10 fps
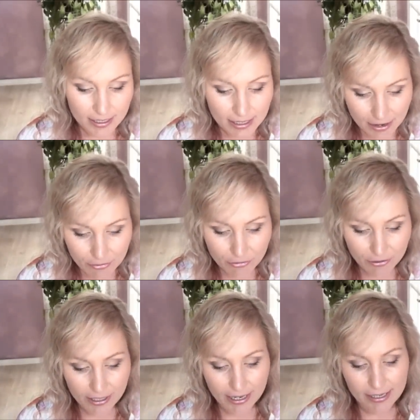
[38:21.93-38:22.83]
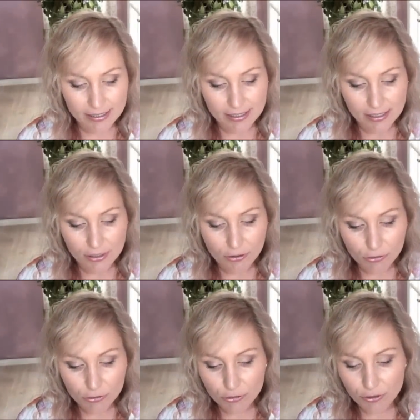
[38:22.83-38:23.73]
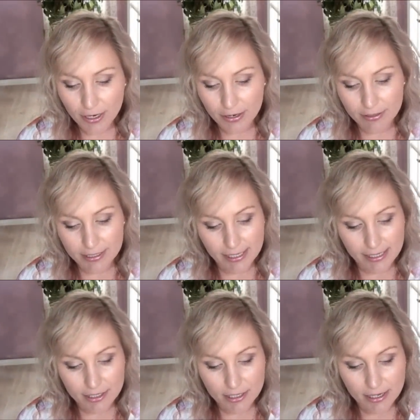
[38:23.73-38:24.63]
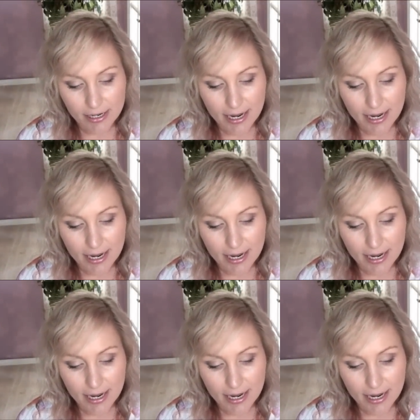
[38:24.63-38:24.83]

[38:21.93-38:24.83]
Never forget your true heritage